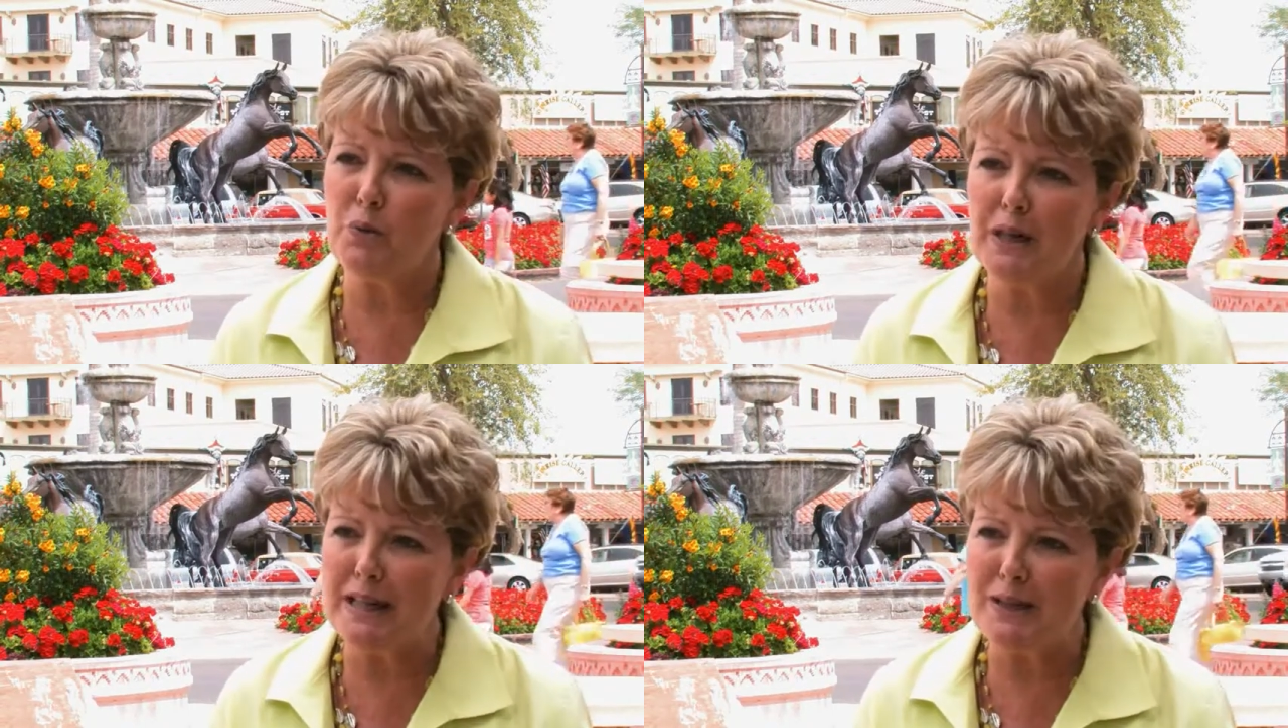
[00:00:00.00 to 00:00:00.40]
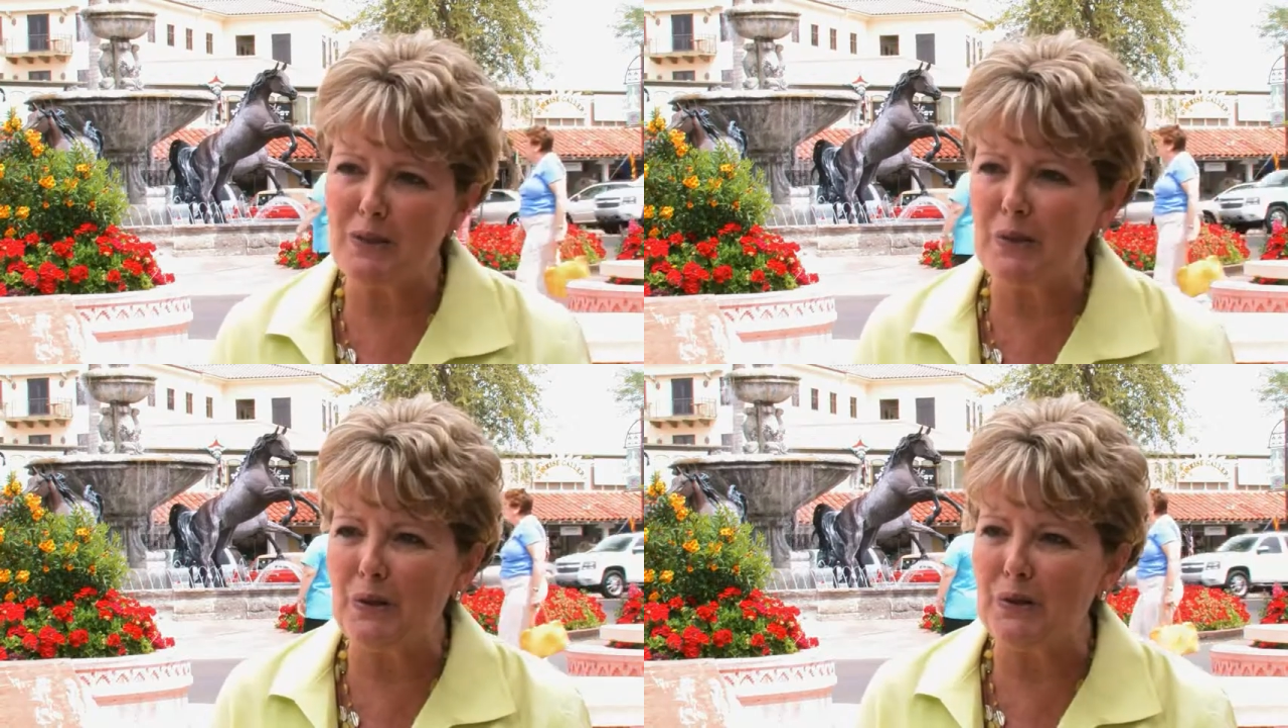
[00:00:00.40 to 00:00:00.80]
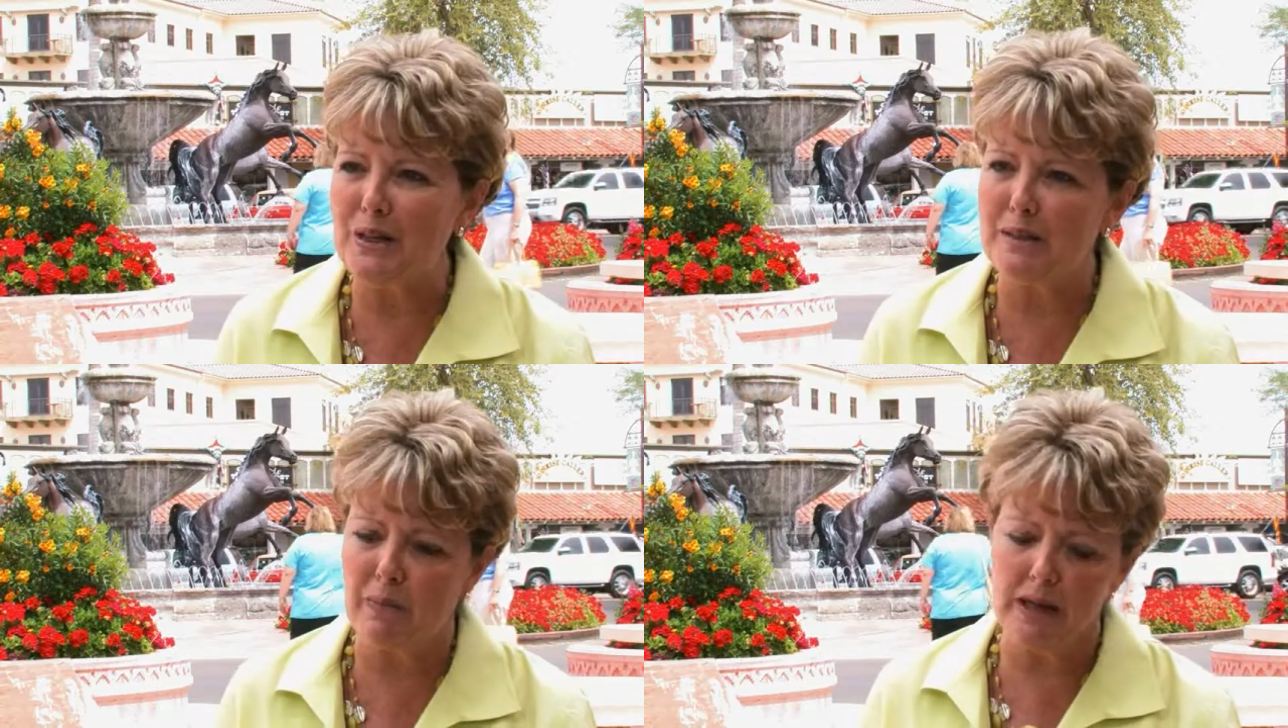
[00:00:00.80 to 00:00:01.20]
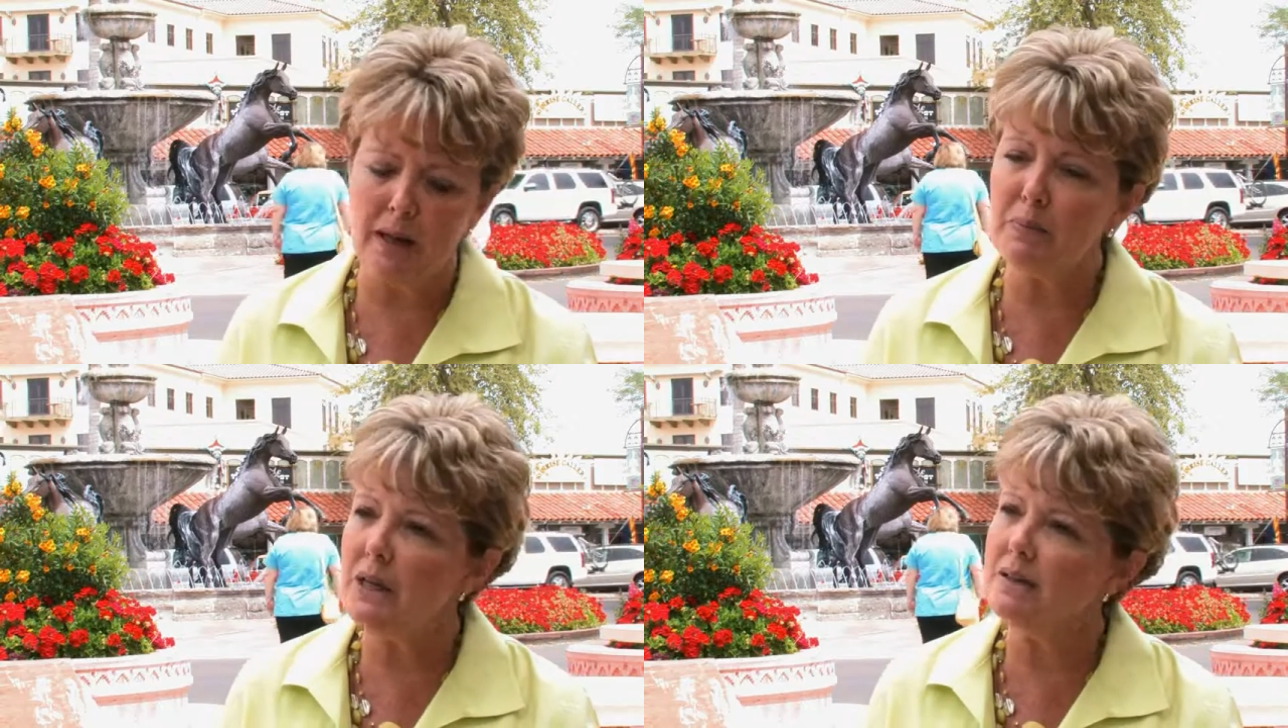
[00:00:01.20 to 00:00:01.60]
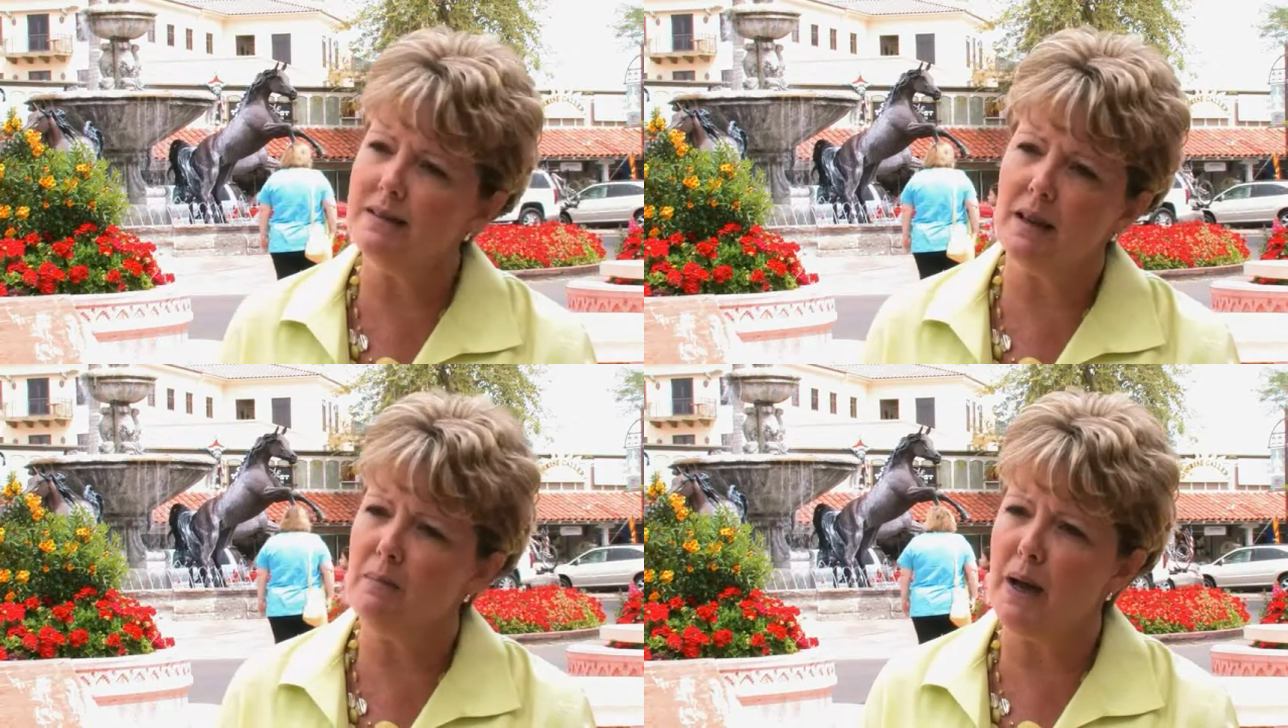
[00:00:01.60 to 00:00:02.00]
20s or 30s might not be the
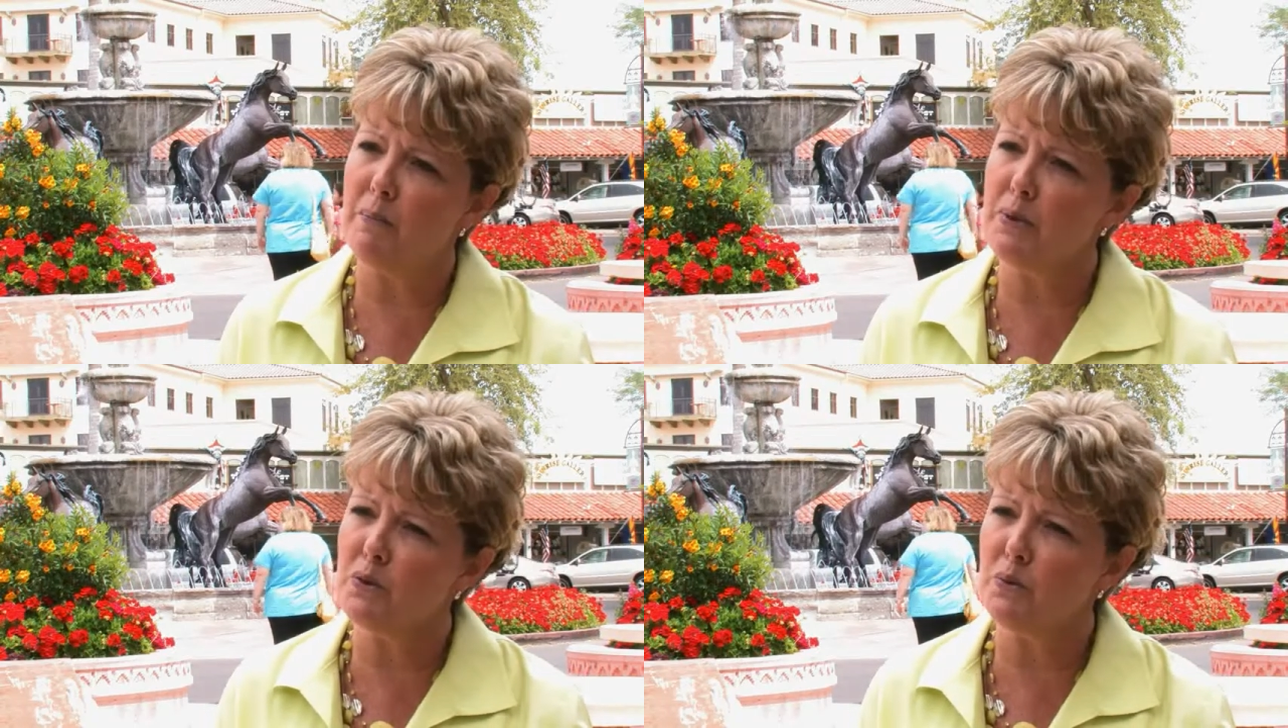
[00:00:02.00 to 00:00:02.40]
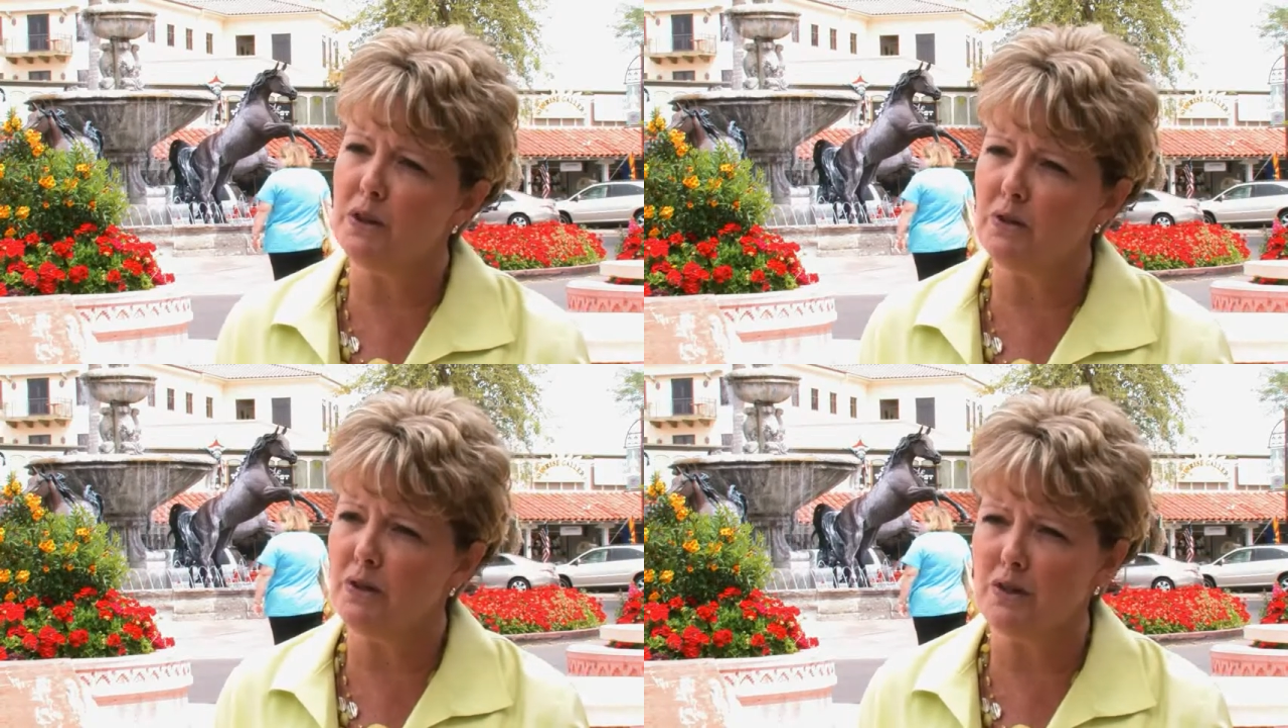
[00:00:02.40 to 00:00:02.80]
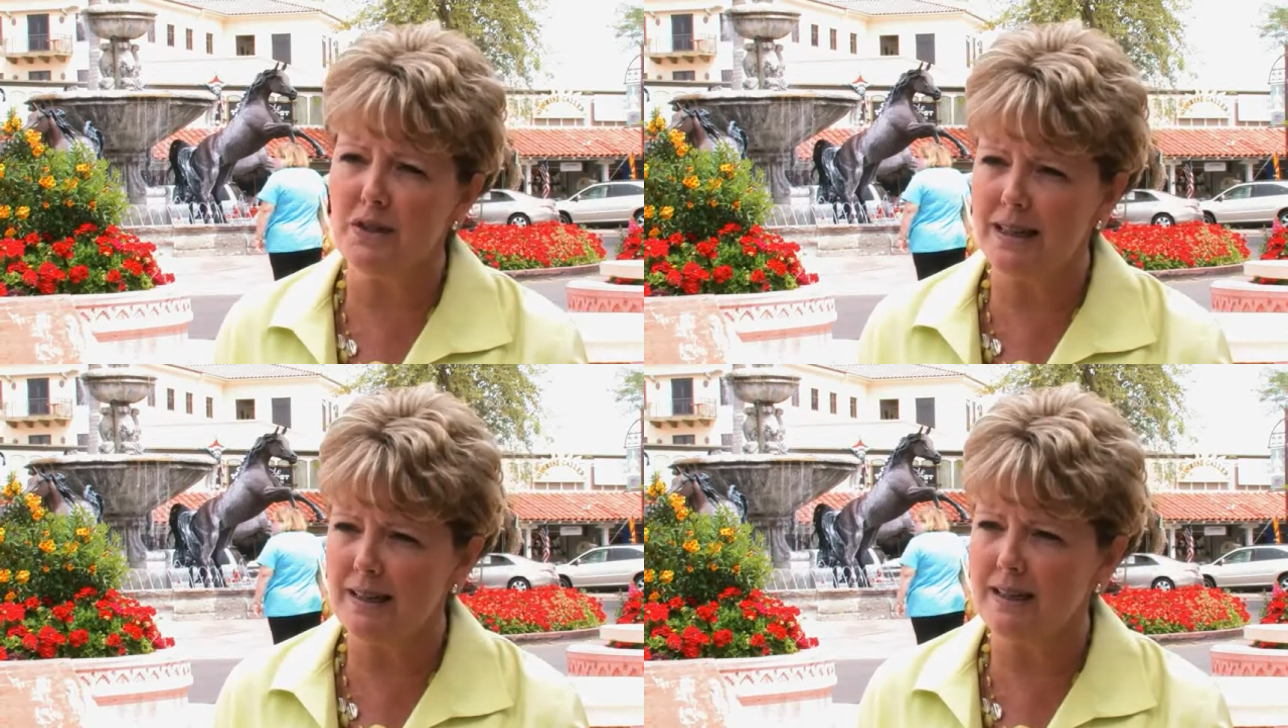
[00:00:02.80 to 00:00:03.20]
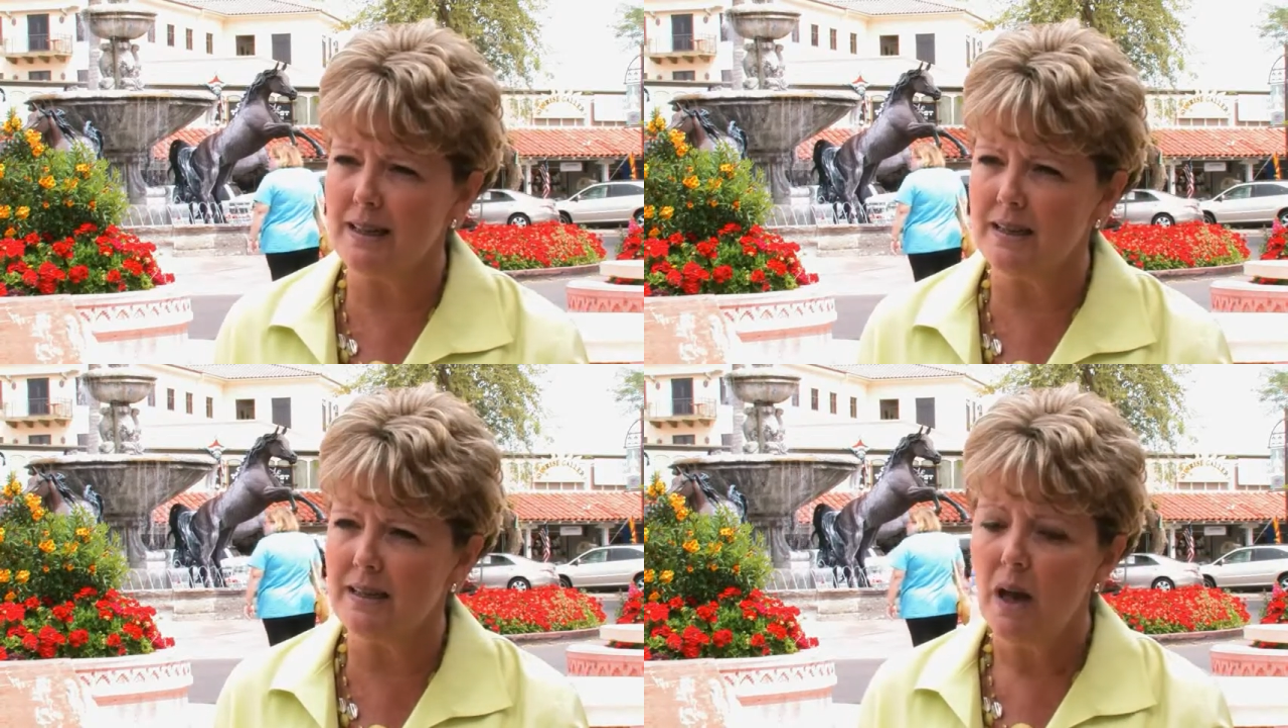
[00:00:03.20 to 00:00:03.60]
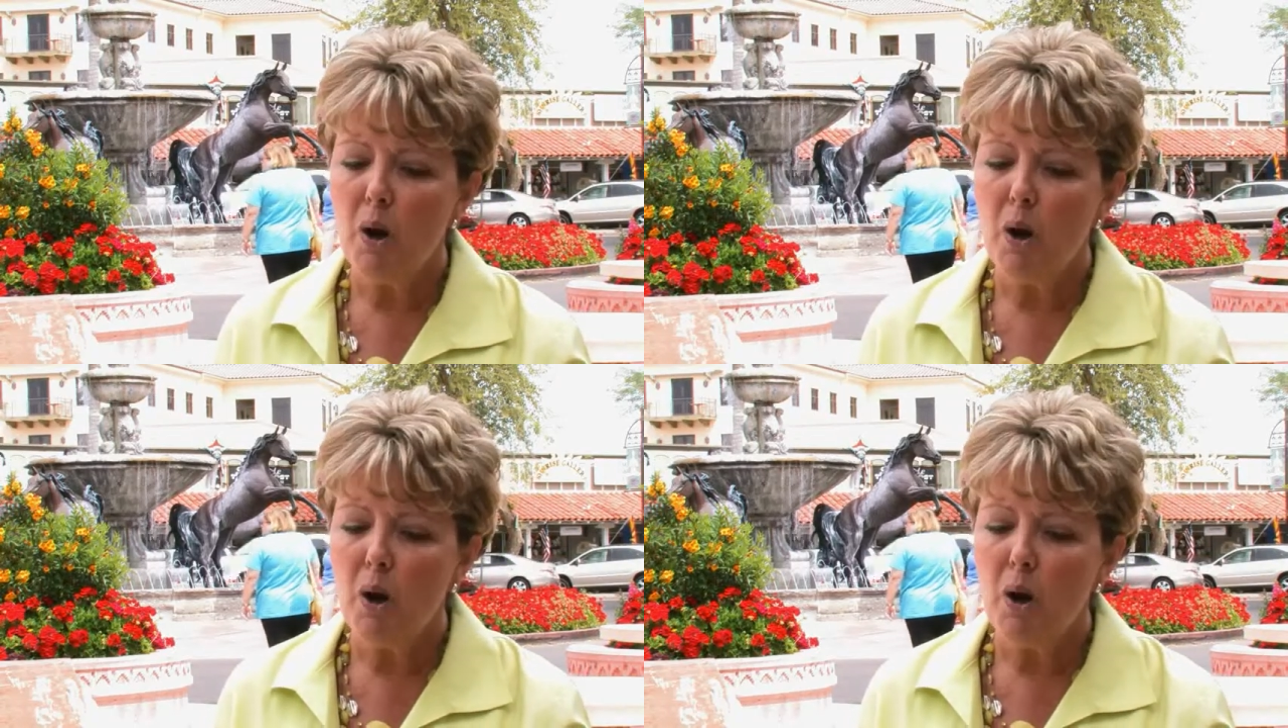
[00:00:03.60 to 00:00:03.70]
same map as when you're in your 60s,